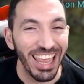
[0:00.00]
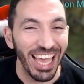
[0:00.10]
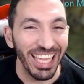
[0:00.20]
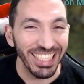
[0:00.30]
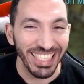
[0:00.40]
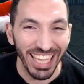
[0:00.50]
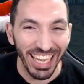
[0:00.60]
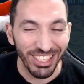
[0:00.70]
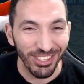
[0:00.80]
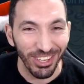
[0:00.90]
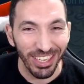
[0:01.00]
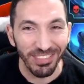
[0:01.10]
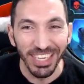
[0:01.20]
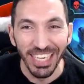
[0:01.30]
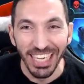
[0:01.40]
that ice
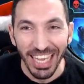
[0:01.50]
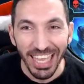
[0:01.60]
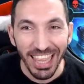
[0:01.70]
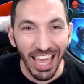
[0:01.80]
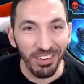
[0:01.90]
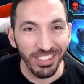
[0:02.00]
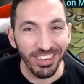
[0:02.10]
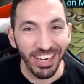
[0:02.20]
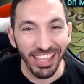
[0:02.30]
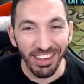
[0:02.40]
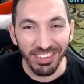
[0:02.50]
golem. That was great.